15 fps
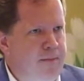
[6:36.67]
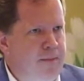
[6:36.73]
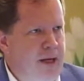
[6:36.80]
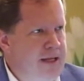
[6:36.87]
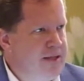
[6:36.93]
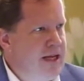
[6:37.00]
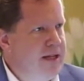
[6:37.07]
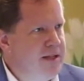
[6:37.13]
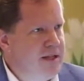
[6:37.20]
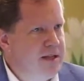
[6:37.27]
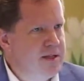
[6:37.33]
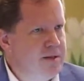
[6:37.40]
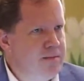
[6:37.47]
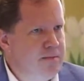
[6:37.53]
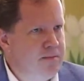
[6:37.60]

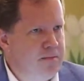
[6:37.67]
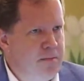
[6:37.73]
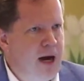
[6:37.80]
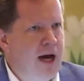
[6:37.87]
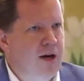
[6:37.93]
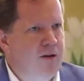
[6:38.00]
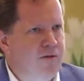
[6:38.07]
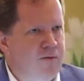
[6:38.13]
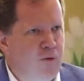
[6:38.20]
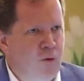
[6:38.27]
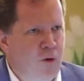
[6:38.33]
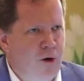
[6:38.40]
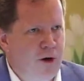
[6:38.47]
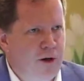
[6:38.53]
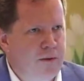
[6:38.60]
consensus model
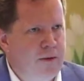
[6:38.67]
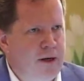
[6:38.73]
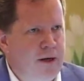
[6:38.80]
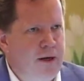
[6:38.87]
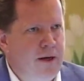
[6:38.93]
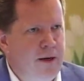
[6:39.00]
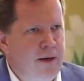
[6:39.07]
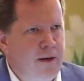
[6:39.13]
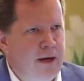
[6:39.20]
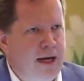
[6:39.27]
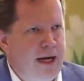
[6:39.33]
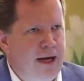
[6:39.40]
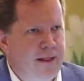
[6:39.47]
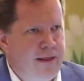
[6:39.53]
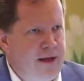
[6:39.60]
for
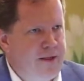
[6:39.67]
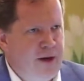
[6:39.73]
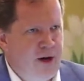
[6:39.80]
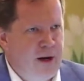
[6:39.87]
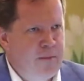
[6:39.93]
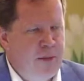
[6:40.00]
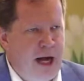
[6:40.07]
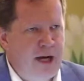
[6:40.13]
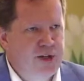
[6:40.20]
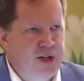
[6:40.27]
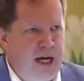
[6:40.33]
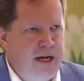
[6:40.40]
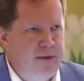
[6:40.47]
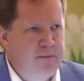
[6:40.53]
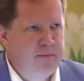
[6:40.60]
the Ethereum
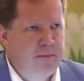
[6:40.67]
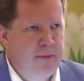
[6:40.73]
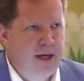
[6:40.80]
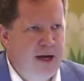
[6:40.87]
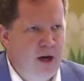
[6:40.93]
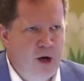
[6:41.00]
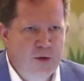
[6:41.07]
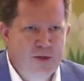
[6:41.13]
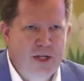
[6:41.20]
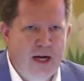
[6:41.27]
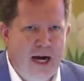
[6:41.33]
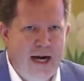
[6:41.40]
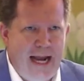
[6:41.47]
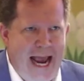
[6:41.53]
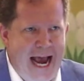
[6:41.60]
blockchain
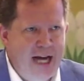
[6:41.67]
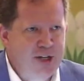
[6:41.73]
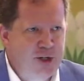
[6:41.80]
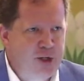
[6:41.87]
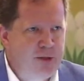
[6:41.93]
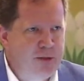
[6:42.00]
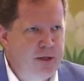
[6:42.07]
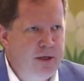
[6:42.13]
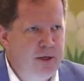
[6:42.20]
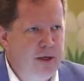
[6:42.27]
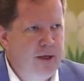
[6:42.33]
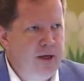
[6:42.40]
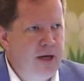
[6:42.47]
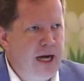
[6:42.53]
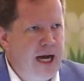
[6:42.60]
hosted on Azure.
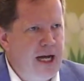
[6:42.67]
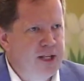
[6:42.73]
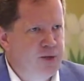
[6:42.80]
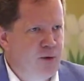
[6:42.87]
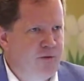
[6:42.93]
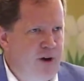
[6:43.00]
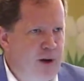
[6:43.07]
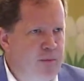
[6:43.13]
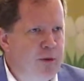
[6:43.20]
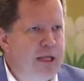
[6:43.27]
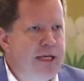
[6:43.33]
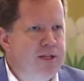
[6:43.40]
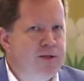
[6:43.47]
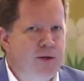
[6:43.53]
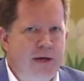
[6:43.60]
And so we're very
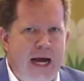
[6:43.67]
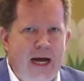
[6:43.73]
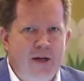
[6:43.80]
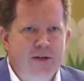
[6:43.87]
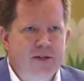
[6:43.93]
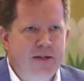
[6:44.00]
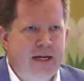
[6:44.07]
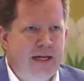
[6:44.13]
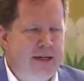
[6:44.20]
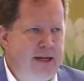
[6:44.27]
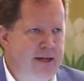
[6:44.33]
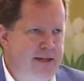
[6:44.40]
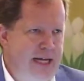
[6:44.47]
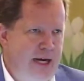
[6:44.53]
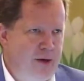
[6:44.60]
pleased to announce that
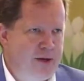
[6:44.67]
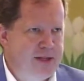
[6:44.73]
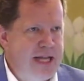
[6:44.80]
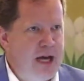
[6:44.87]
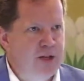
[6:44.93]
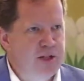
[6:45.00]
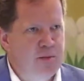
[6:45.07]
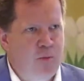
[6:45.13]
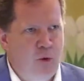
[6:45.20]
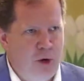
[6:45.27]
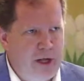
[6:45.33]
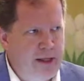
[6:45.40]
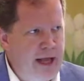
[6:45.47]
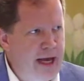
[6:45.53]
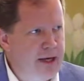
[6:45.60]
Integra is now
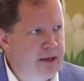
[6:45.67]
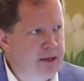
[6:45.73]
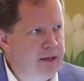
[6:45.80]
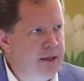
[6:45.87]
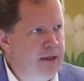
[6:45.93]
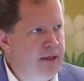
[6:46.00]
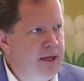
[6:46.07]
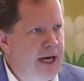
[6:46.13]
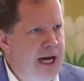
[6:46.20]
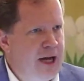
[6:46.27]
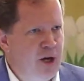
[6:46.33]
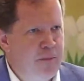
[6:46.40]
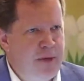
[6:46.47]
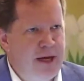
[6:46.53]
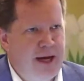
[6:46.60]
supporting that.
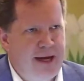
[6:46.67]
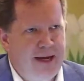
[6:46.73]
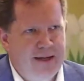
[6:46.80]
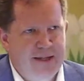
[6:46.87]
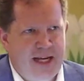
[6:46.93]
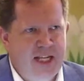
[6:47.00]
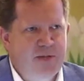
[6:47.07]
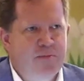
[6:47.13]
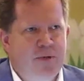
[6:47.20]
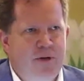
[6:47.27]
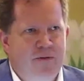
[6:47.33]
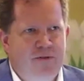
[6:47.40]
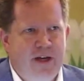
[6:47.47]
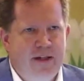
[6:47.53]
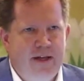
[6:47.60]
It'll be
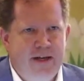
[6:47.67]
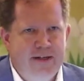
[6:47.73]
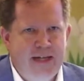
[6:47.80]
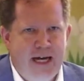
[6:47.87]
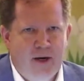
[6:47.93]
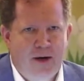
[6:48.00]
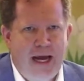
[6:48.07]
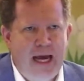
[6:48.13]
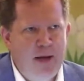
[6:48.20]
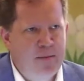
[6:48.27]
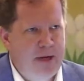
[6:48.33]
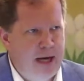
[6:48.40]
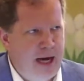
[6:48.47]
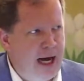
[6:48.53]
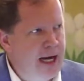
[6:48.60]
accessible via the Integra
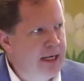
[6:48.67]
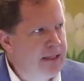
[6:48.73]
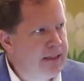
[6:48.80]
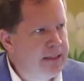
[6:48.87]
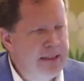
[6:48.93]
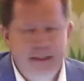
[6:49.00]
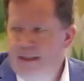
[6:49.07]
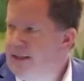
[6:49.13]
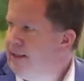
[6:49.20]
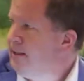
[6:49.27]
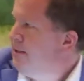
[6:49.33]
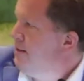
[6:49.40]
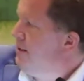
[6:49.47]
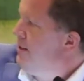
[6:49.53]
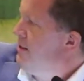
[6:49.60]
API.
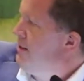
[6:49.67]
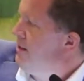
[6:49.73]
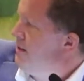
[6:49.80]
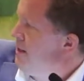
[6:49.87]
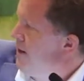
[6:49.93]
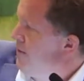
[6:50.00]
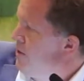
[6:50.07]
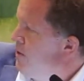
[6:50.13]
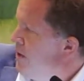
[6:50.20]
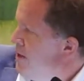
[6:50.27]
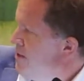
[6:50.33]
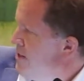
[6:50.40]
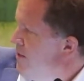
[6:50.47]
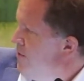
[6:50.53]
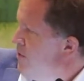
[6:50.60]
David, do you
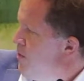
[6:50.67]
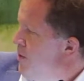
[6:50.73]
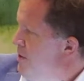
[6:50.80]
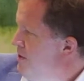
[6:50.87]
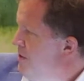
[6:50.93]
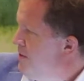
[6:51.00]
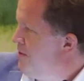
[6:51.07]
want to say a few words?